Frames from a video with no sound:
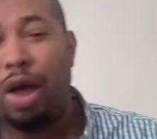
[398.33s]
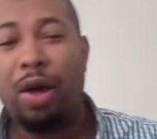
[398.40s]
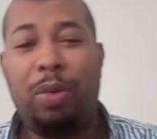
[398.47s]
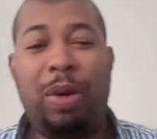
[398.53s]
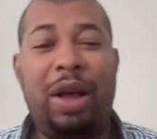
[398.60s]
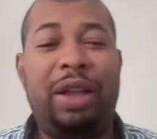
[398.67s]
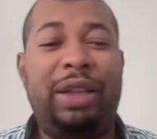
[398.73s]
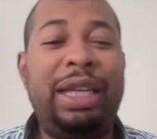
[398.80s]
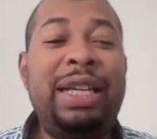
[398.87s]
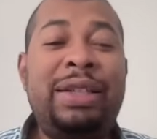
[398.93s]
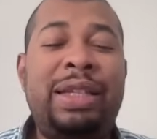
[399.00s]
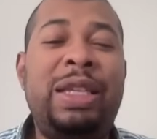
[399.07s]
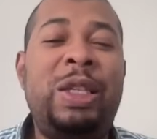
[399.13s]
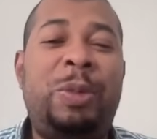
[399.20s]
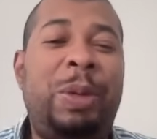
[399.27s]
Well, at least
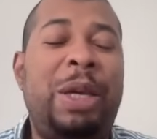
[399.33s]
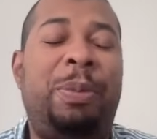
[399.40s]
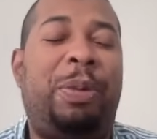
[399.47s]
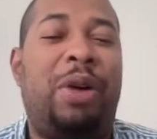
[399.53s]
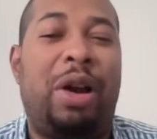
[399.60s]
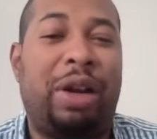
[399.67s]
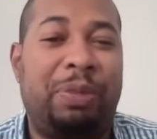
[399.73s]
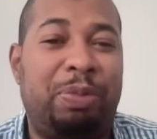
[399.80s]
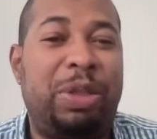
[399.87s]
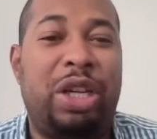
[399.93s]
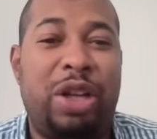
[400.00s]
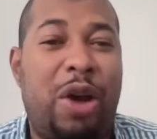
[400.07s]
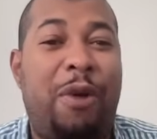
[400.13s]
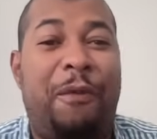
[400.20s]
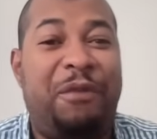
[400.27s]
these people are, you
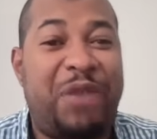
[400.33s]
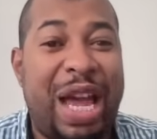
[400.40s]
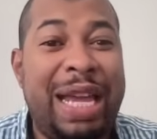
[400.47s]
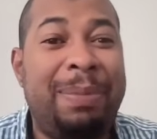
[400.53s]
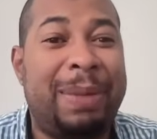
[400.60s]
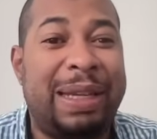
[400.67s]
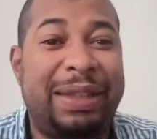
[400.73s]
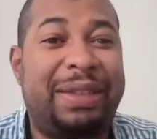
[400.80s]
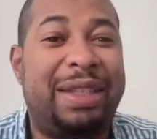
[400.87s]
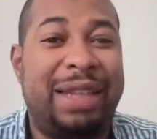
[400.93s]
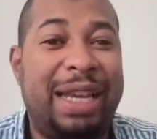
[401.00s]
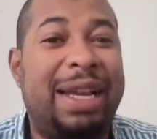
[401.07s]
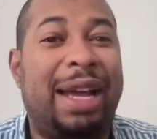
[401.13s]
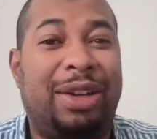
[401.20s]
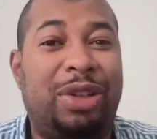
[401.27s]
know, famous and
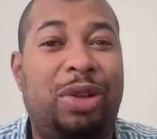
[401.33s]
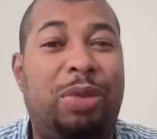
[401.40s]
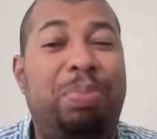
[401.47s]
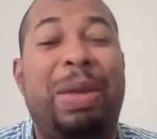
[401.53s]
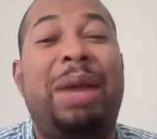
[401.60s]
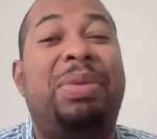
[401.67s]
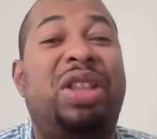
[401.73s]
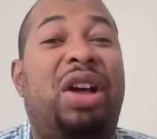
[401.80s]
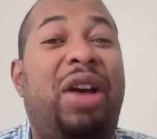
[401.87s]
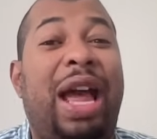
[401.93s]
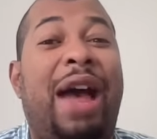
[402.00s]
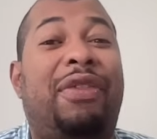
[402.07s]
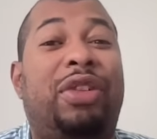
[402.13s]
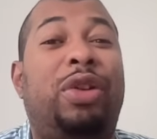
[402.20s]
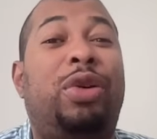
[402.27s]
they got a little, maybe they'll
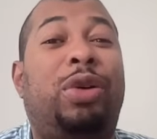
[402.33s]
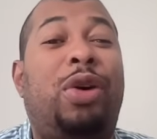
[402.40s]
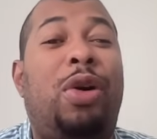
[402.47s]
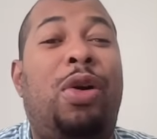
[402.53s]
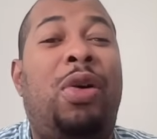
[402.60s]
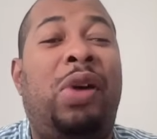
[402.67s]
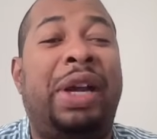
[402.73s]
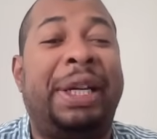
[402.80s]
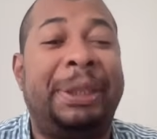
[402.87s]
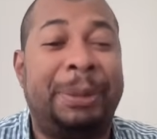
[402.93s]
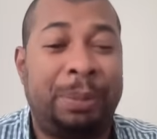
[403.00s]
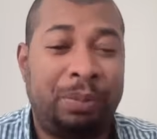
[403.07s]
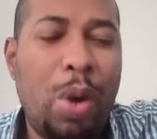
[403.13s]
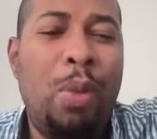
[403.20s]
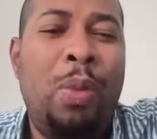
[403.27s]
have a little coin.
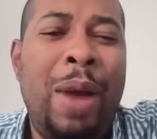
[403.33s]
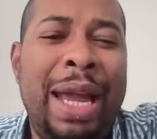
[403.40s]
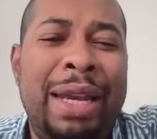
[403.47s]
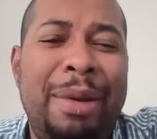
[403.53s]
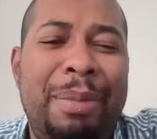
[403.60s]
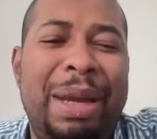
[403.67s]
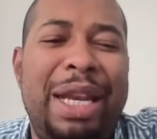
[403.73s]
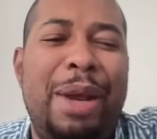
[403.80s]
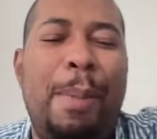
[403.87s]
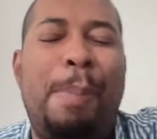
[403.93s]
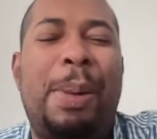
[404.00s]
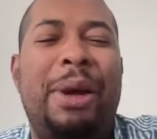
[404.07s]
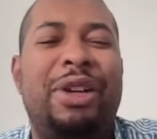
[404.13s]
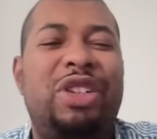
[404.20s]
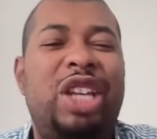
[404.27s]
Wait a minute.
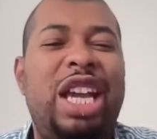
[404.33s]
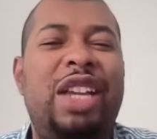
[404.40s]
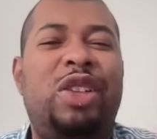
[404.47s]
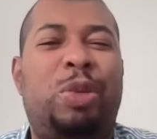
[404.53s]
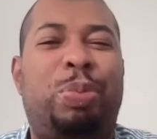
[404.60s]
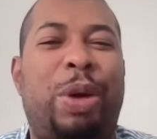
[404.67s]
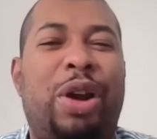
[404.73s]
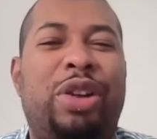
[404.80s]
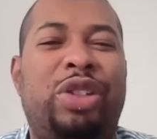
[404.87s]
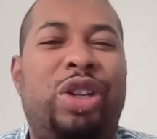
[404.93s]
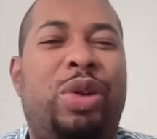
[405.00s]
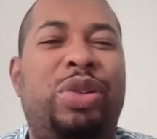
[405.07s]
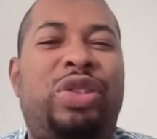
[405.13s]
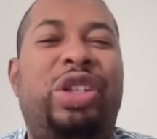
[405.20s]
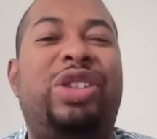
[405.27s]
Bernice
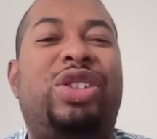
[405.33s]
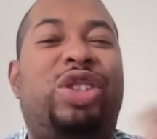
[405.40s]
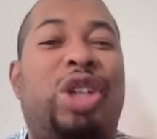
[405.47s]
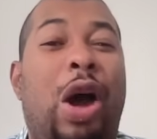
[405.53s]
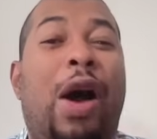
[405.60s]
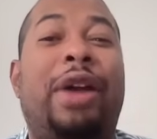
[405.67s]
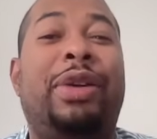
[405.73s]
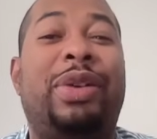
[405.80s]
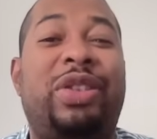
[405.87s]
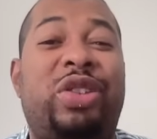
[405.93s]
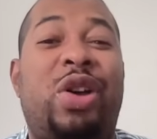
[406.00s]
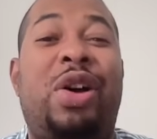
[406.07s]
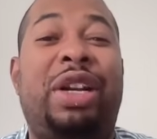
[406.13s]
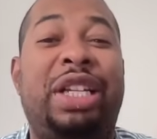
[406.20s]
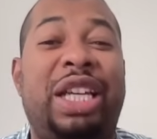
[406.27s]
Burgos' daughter is
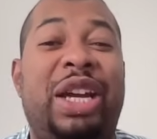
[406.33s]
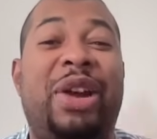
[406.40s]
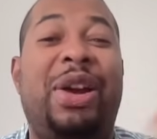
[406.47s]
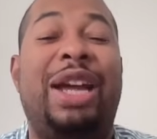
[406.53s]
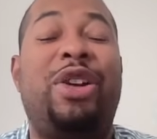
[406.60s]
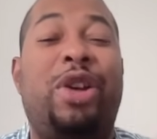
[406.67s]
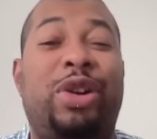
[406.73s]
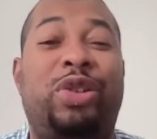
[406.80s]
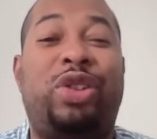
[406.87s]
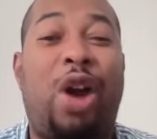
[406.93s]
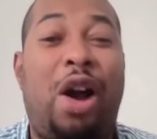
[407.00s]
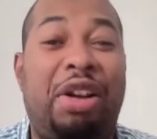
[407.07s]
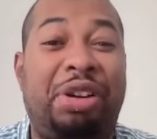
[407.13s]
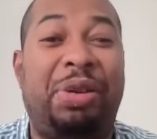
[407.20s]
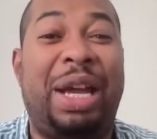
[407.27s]
on here and her
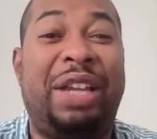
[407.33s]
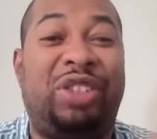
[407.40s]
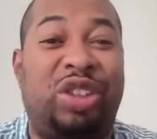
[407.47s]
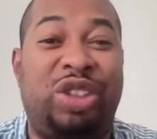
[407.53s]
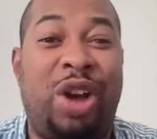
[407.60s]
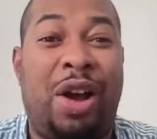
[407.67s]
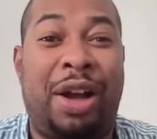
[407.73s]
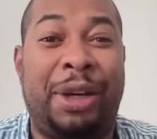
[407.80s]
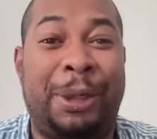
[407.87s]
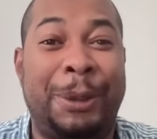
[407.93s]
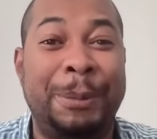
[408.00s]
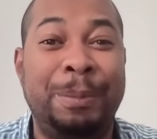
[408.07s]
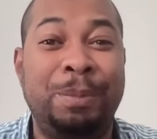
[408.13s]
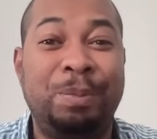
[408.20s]
daughter has a daughter.